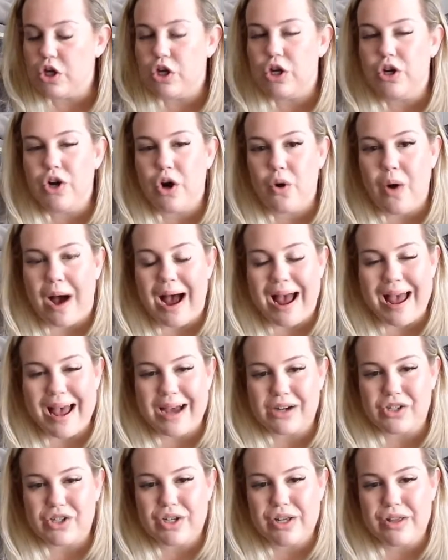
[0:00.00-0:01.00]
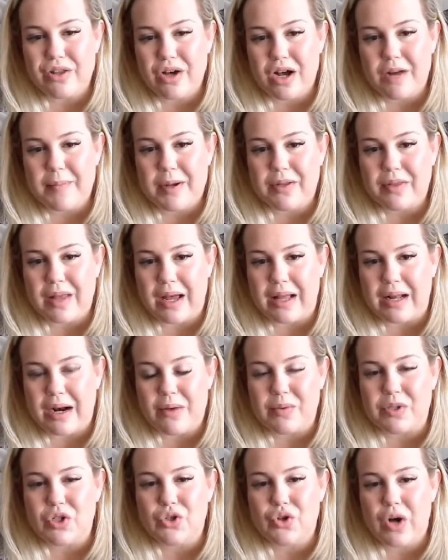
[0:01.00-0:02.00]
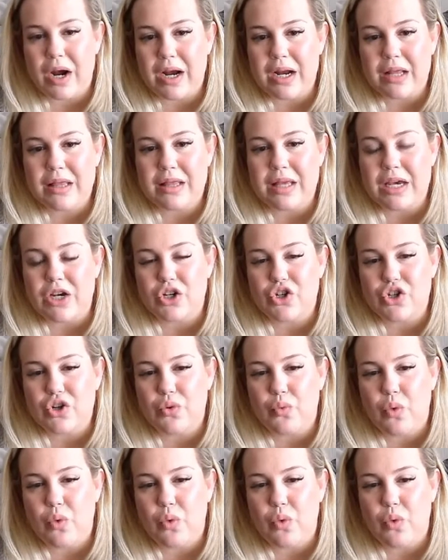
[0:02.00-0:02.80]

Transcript: You know, I actually thought about that and I was trying to think,